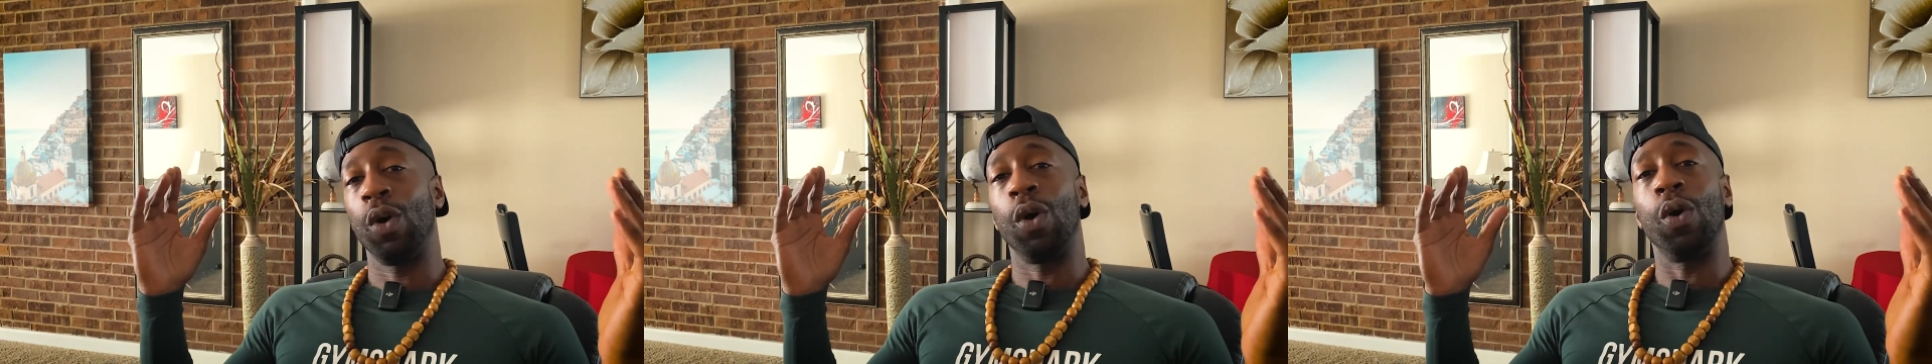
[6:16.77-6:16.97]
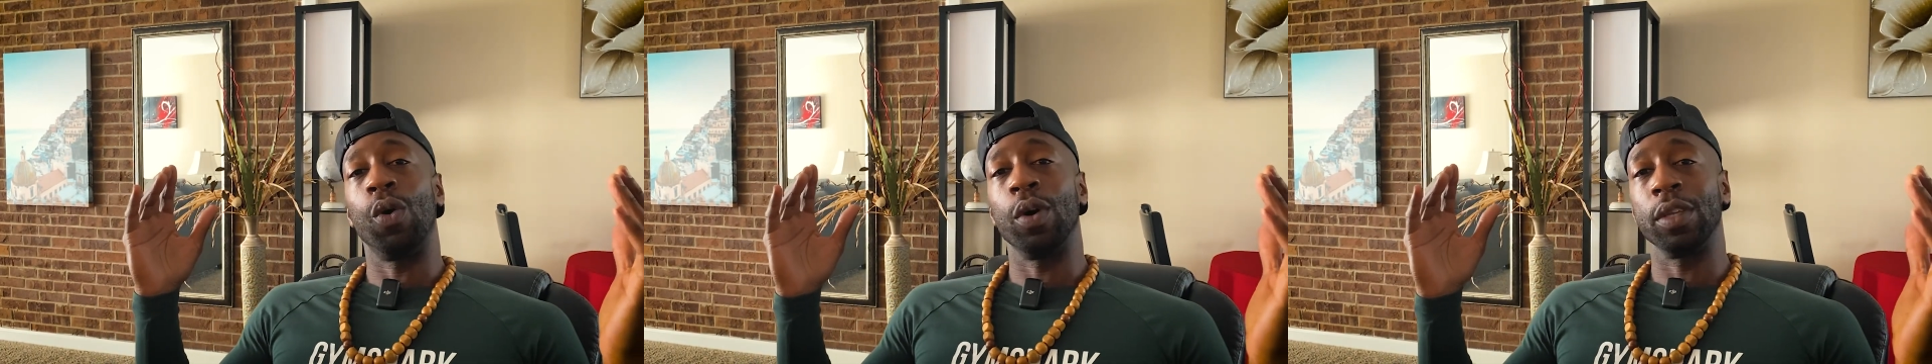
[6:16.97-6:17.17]

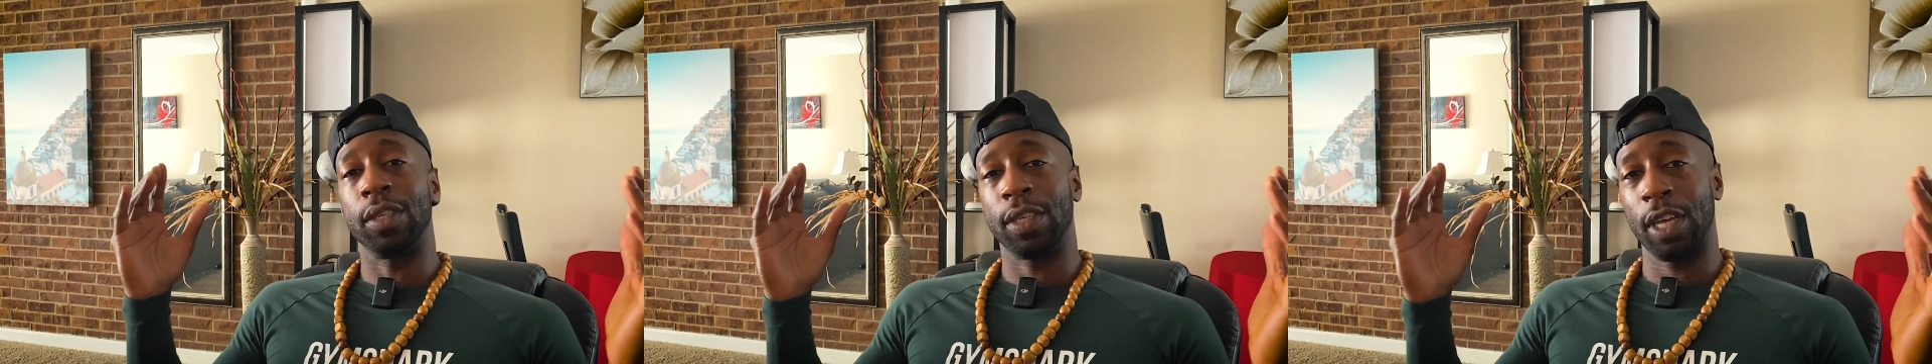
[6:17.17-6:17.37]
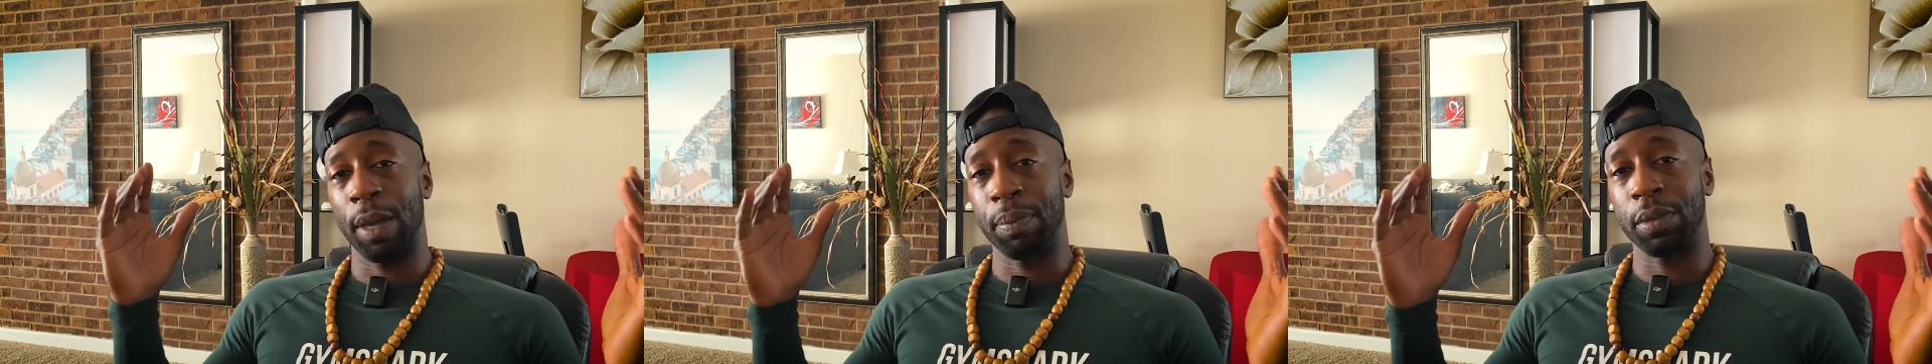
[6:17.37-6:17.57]
on
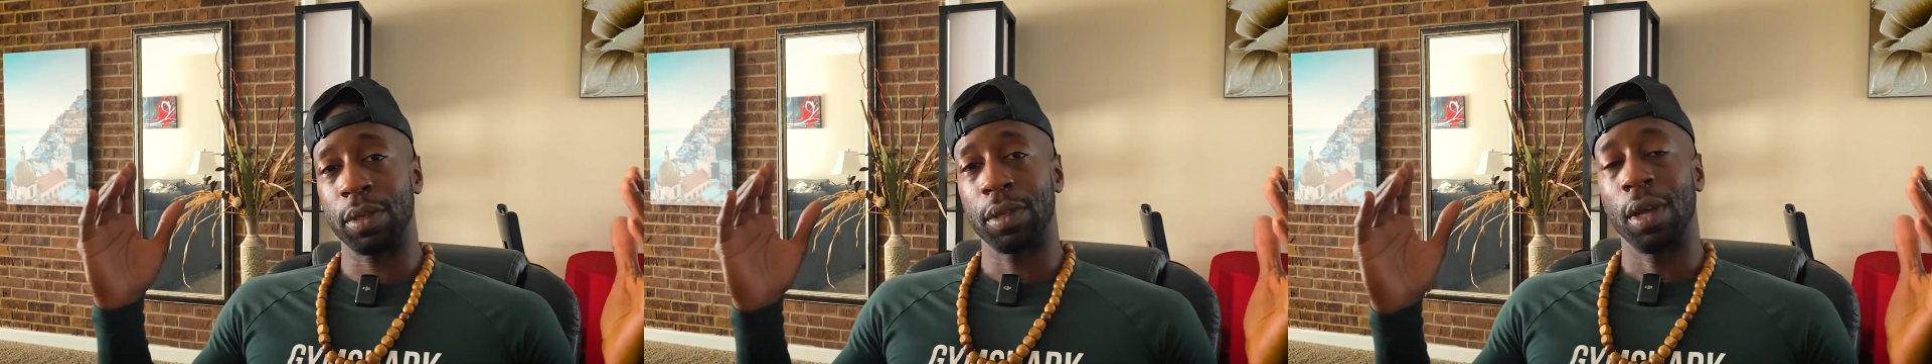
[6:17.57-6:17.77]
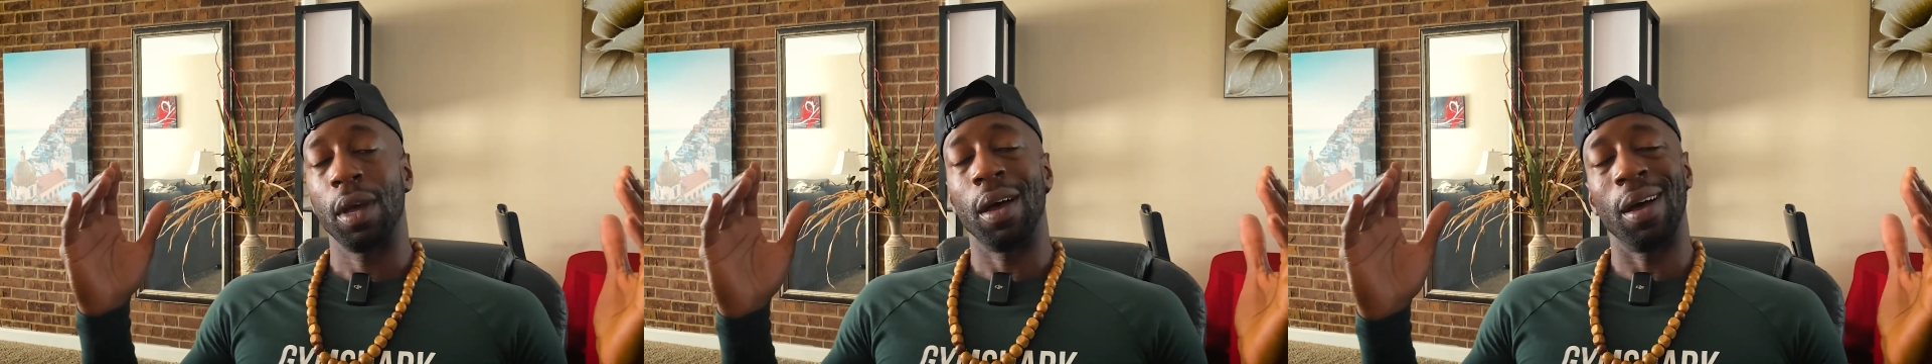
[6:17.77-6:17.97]
tips
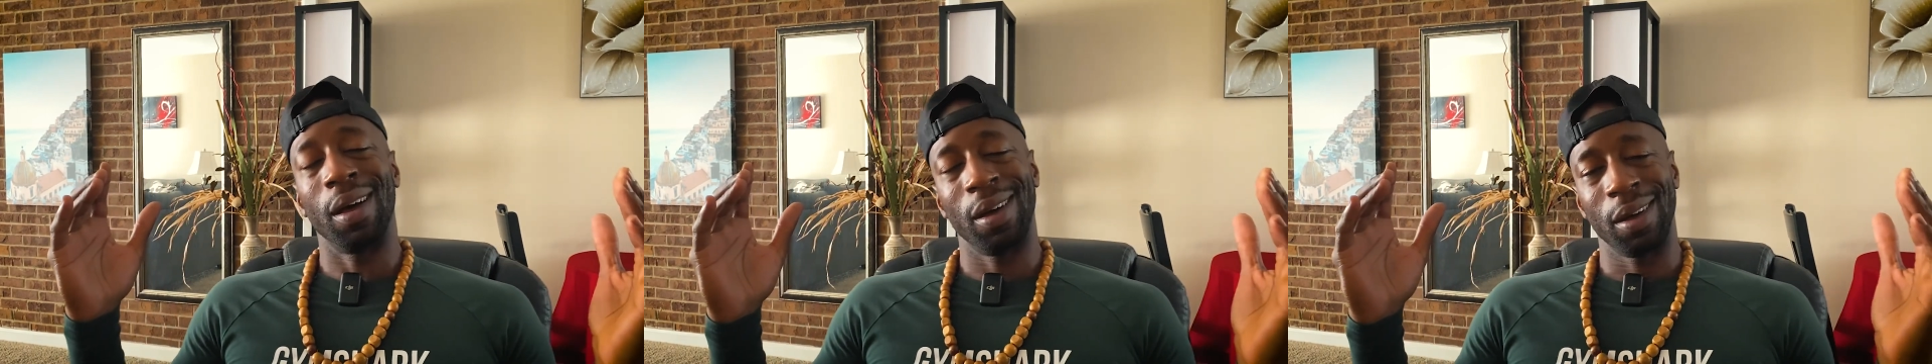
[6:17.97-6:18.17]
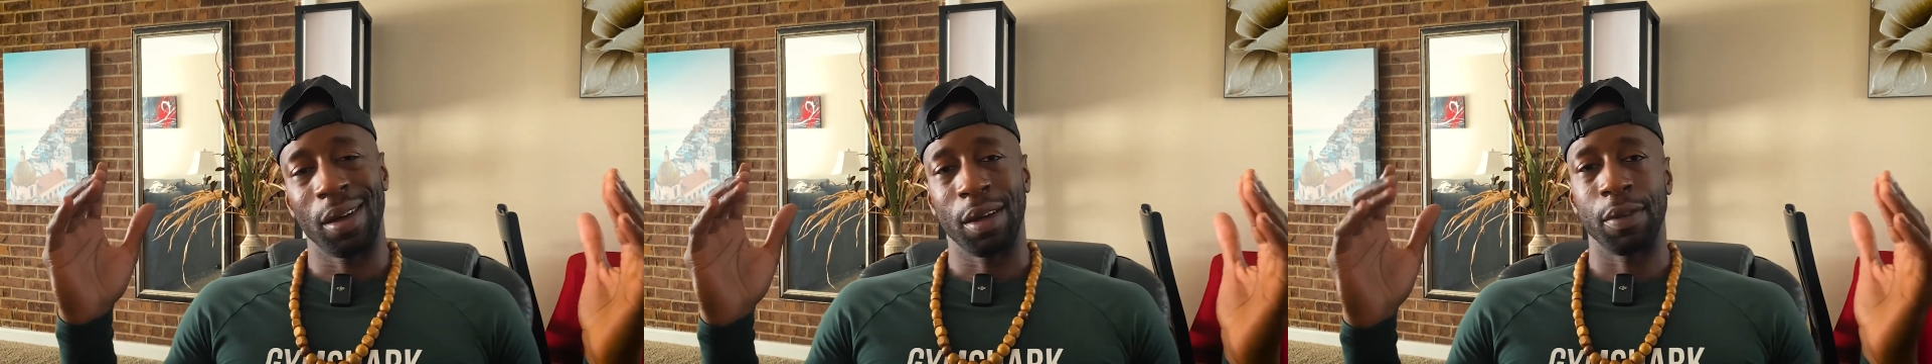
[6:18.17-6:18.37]

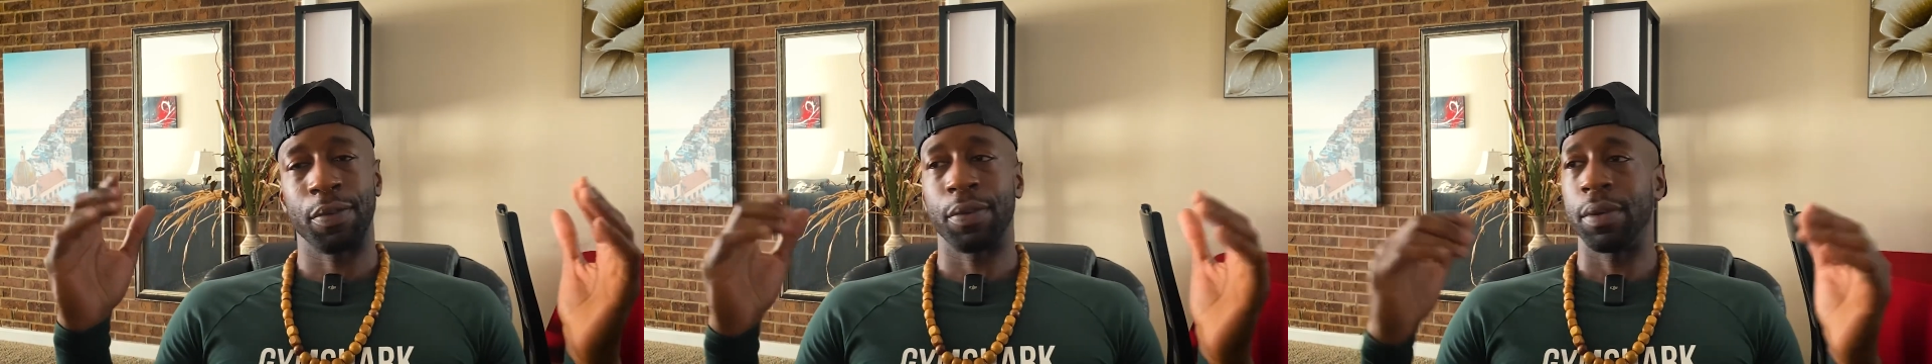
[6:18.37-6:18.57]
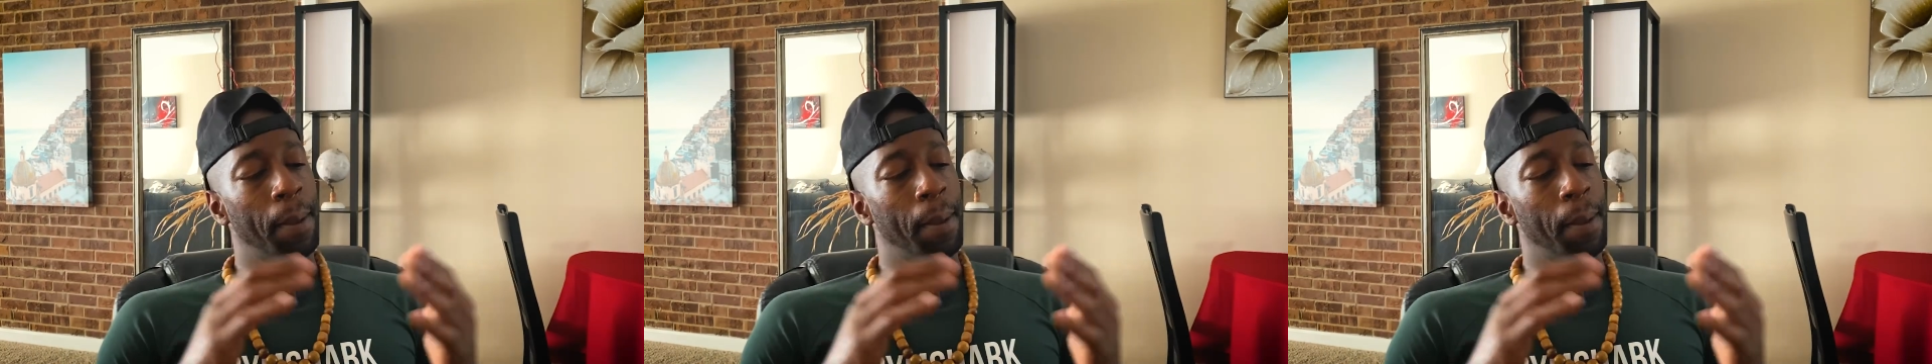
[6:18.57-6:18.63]
of